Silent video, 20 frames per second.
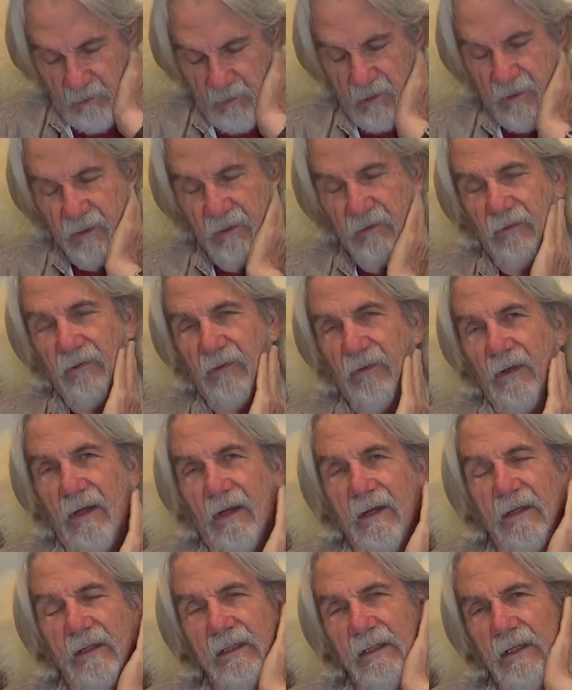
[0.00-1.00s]
because
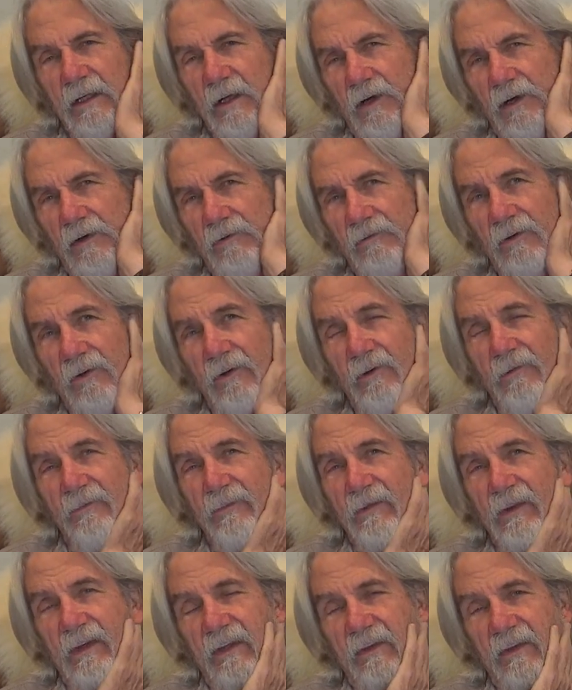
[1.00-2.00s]
uh, in our
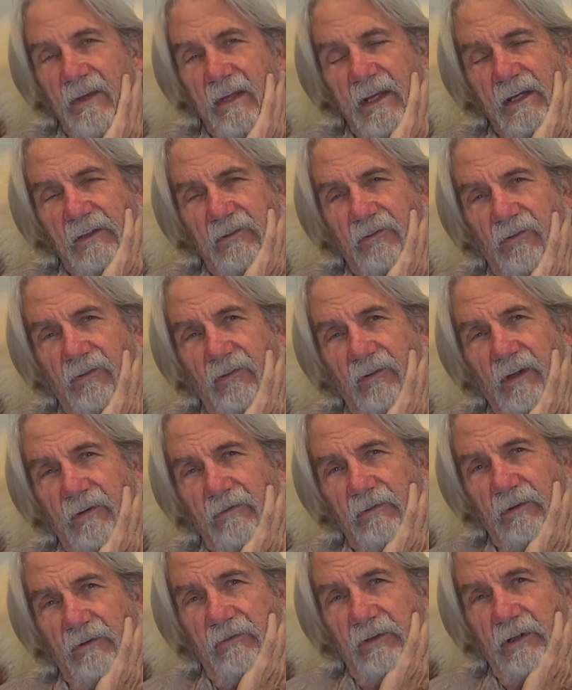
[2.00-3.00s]
in the next
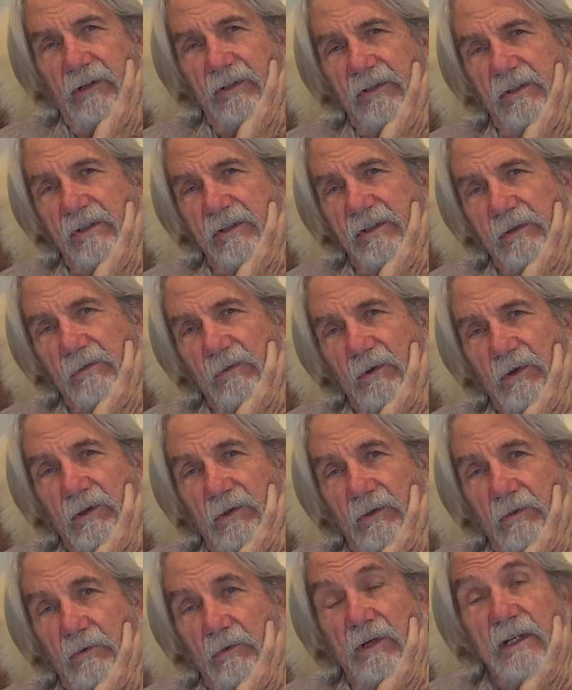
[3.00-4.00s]
several verses that we're
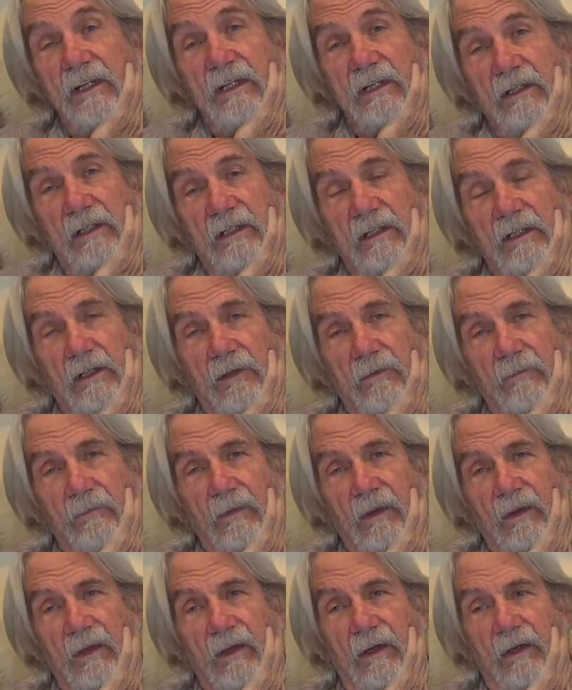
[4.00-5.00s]
going to read,
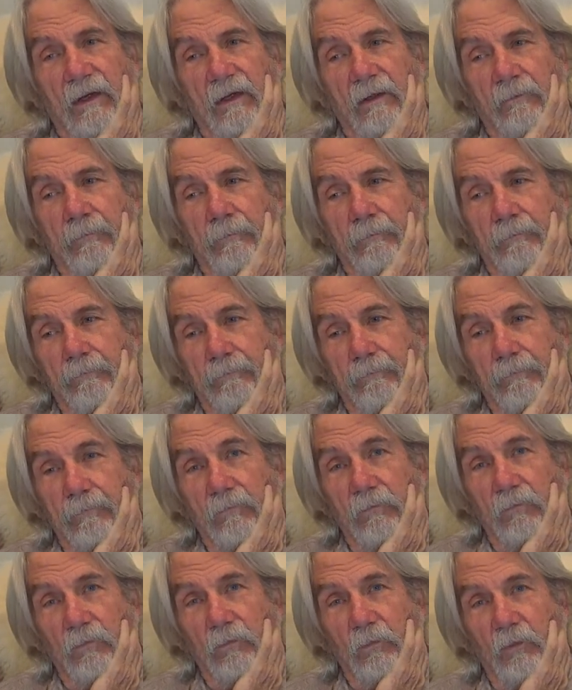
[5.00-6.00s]
um,
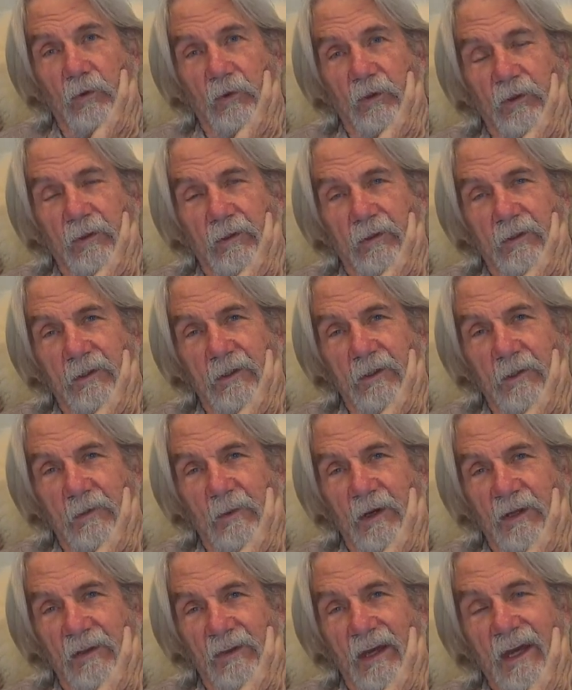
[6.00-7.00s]
we're going to hear
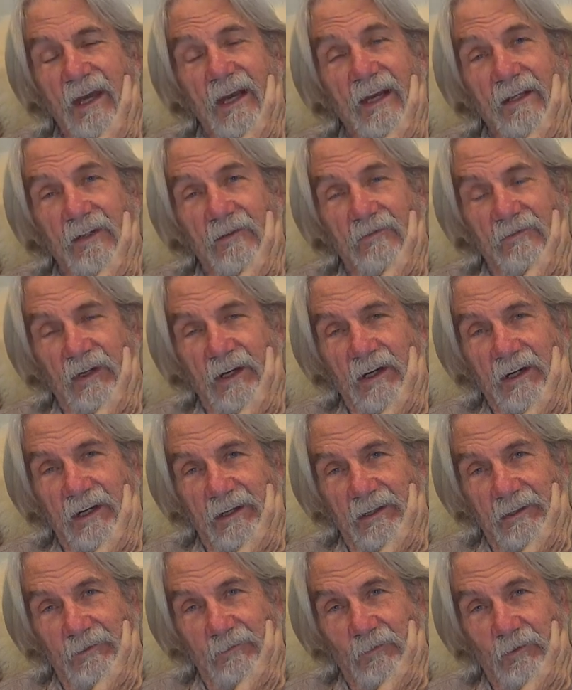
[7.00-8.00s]
about the hand of
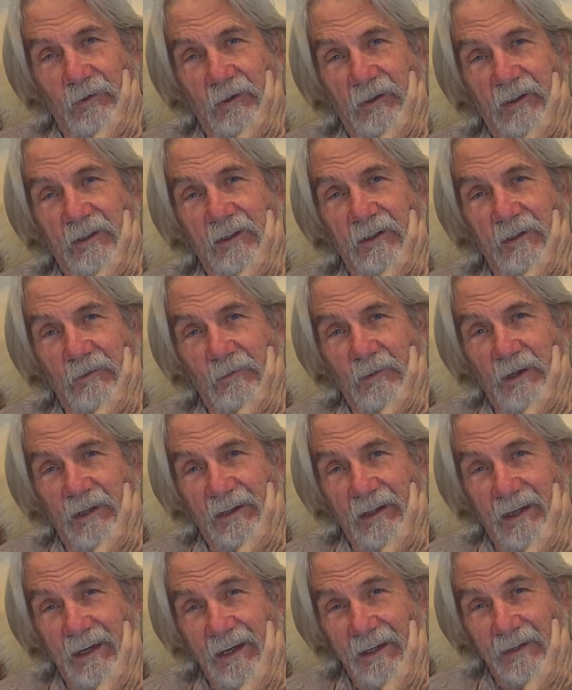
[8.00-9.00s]
God. We're going to hear about
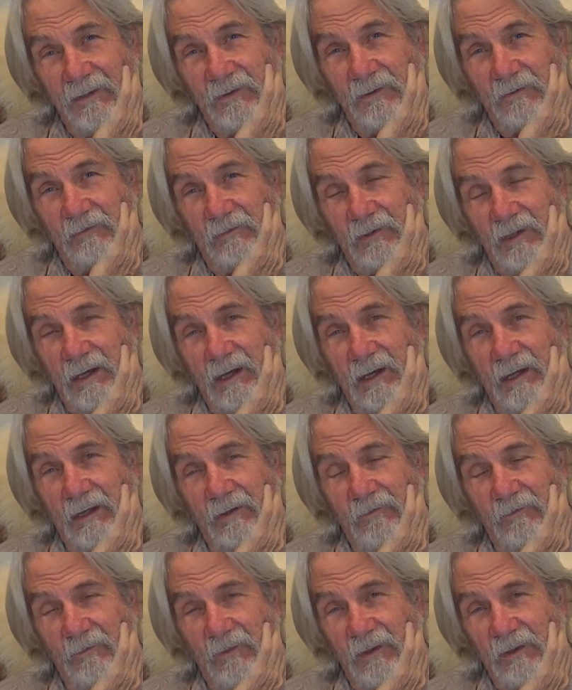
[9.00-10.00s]
the hands of God
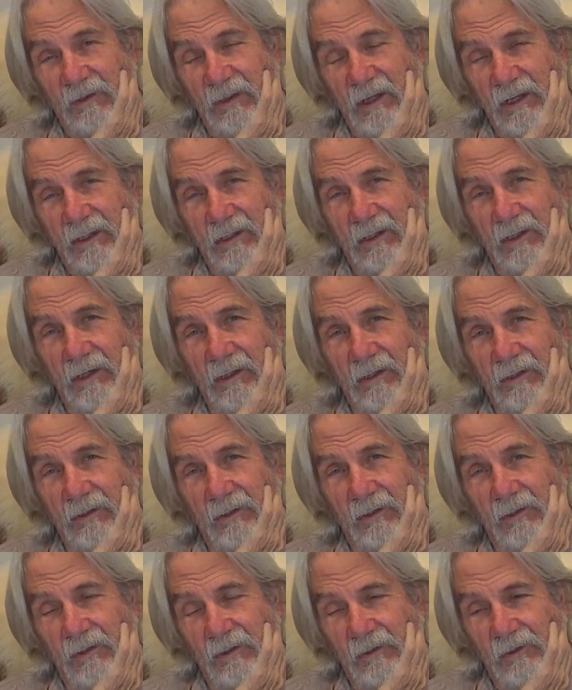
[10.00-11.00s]
and Dagon
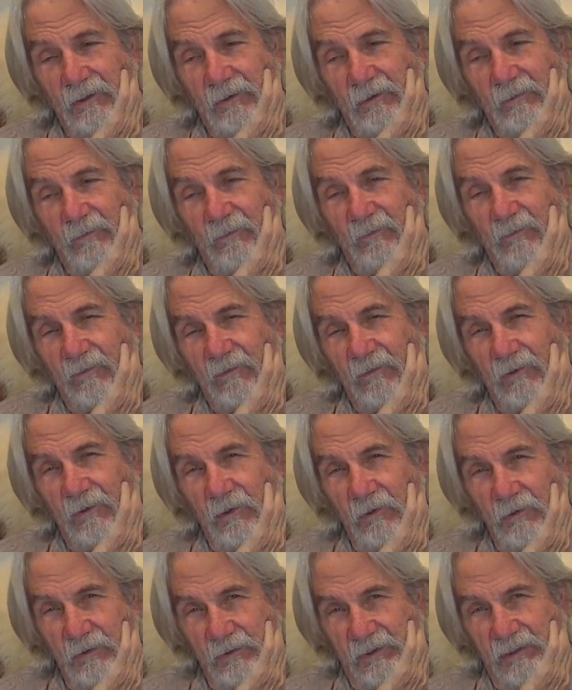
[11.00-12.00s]

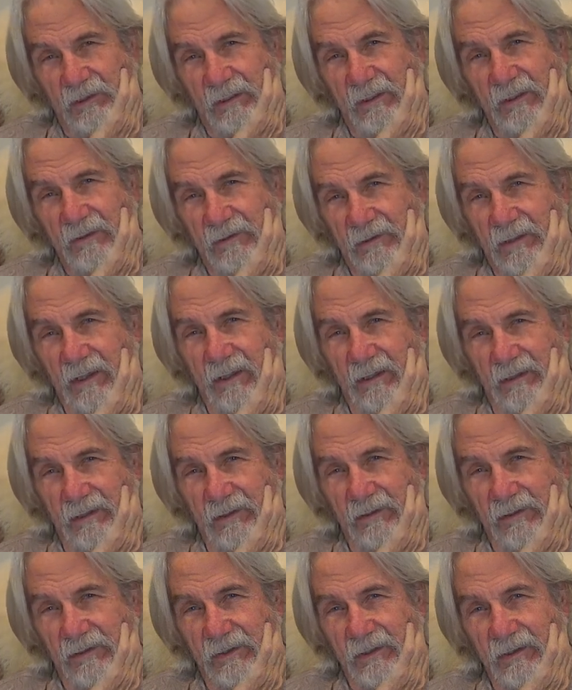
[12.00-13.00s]
losing his
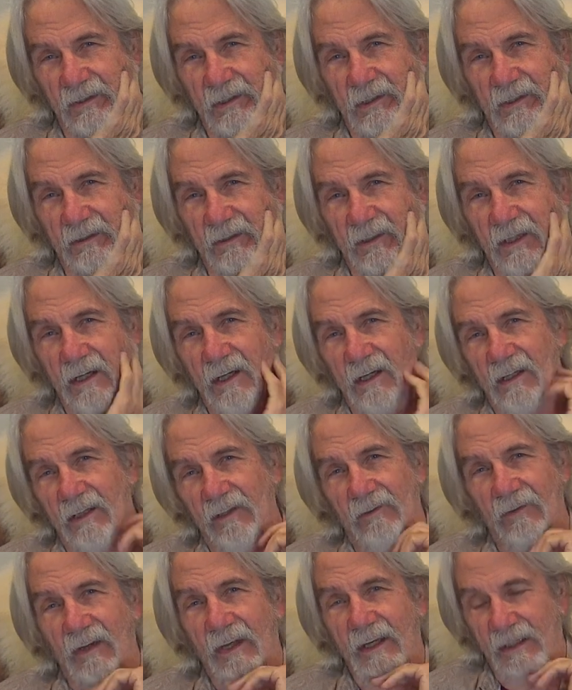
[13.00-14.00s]
hands and yet
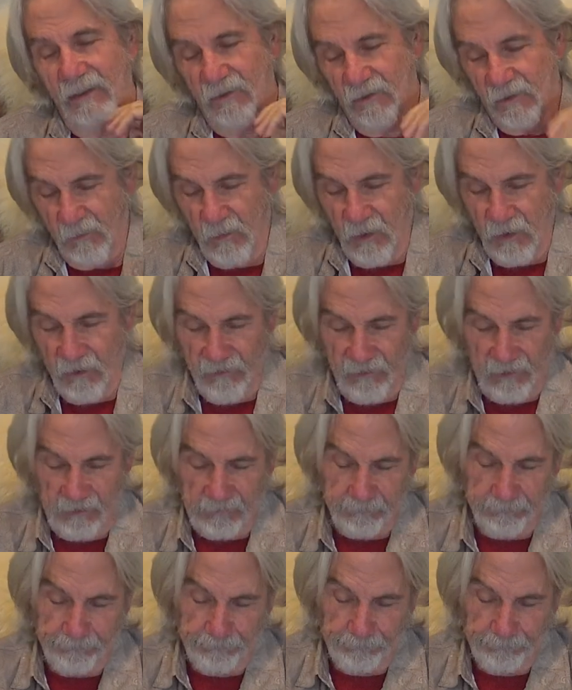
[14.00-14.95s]
God's hands moving.